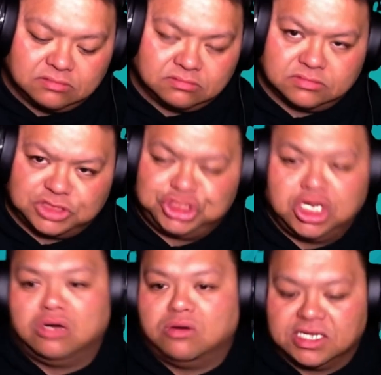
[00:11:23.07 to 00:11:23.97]

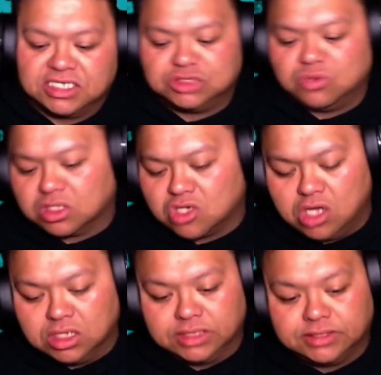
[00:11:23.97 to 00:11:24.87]
show, I guess you want to
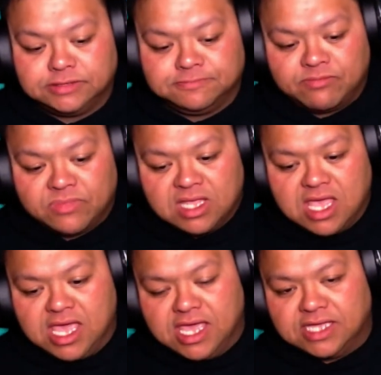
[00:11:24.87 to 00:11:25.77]
call it.
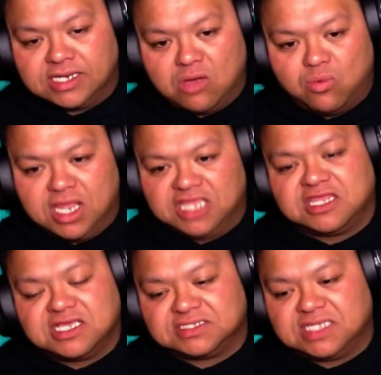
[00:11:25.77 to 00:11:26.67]
And what I
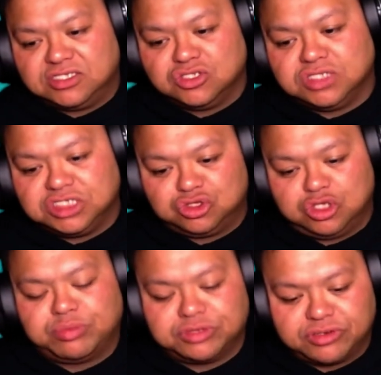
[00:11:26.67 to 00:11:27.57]
think is they do these
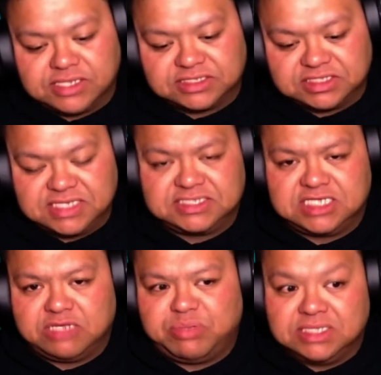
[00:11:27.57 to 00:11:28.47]
triple threats because
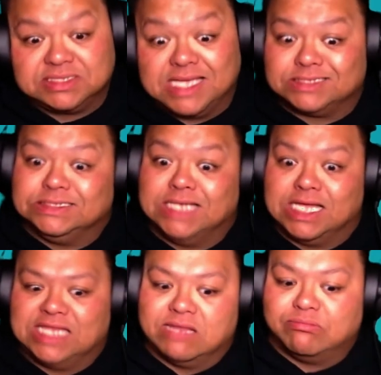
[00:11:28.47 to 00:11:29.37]
SAP is actually
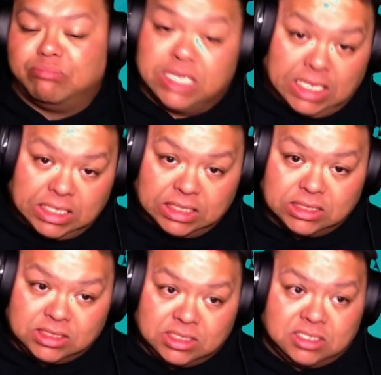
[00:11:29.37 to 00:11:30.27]
not that big.
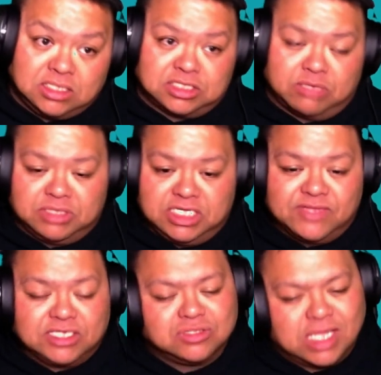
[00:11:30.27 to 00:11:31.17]
So I believe
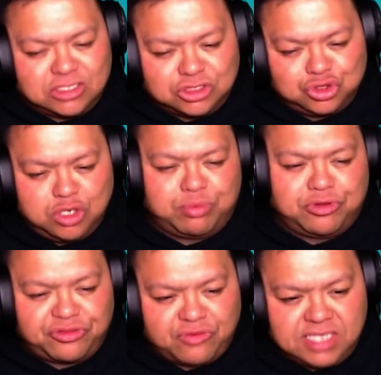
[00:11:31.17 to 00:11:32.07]
they do like the triple
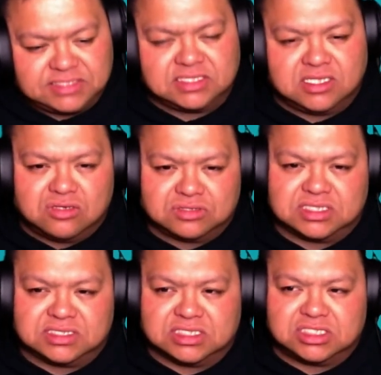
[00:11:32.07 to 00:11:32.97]
threats and those
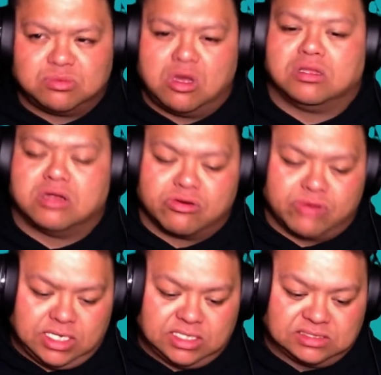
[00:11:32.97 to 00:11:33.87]
things in smaller
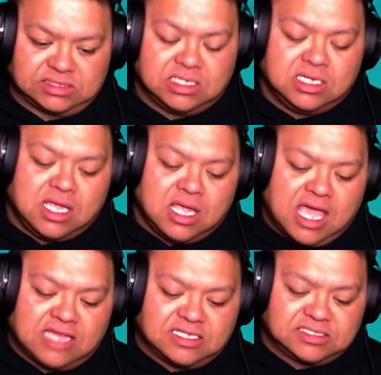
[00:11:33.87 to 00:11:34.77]
arenas.
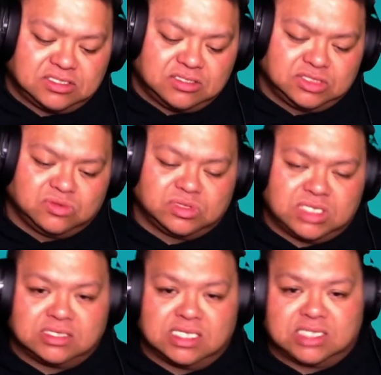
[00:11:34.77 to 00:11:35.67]
And then so this one was
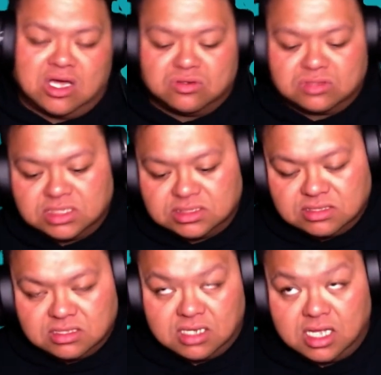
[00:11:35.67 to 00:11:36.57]
held at the Oakland,
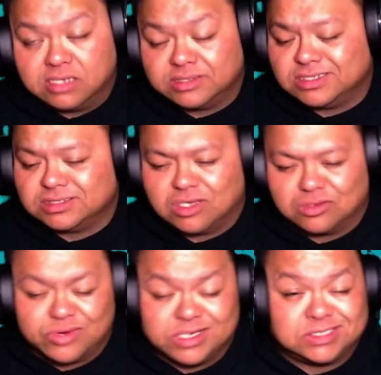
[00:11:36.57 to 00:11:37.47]
I think it's called
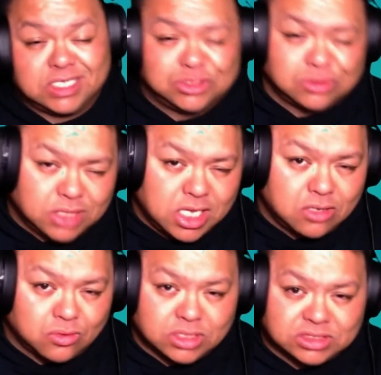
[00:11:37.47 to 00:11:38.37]
Ring Central now,
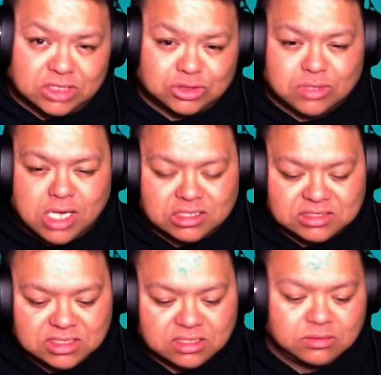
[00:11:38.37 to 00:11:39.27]
Ring Central
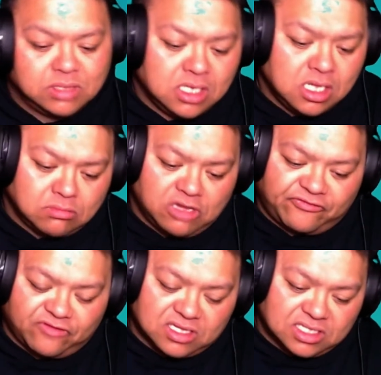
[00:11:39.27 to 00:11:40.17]
Coliseum. But
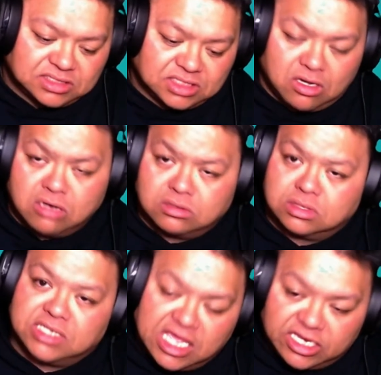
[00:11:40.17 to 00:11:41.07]
for us,
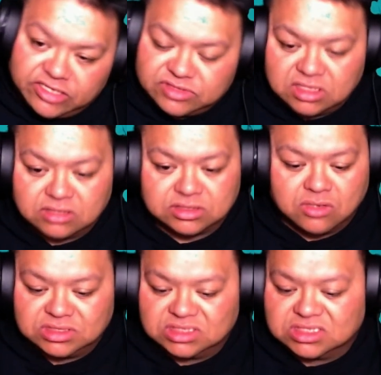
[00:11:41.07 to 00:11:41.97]
Oakland natives, it's
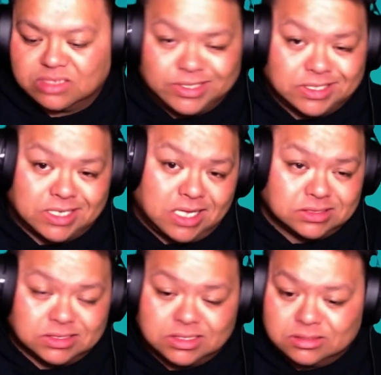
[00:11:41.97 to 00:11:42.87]
always just going to be the
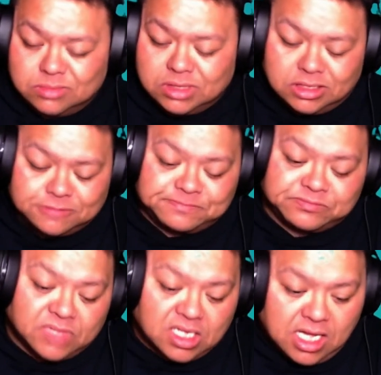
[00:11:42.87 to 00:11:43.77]
Coliseum.
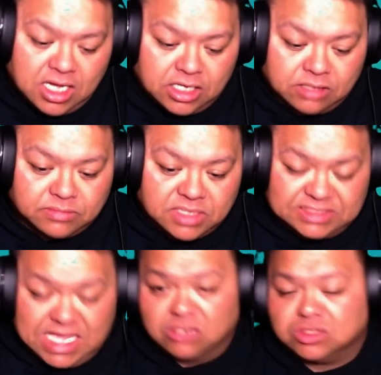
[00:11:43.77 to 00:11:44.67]
It's
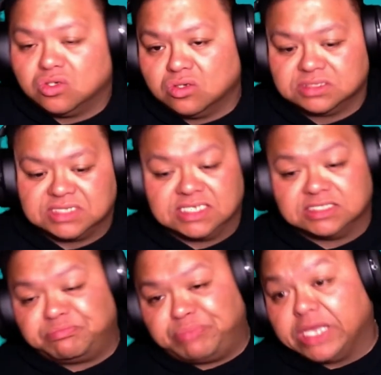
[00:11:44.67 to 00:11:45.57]
outdoors and it's
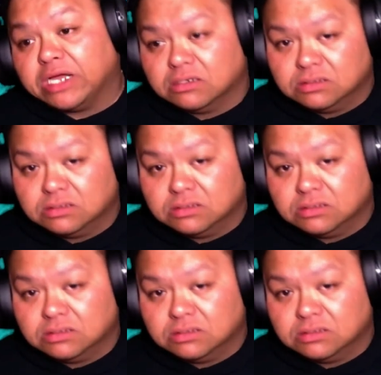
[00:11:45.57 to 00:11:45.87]
bigger.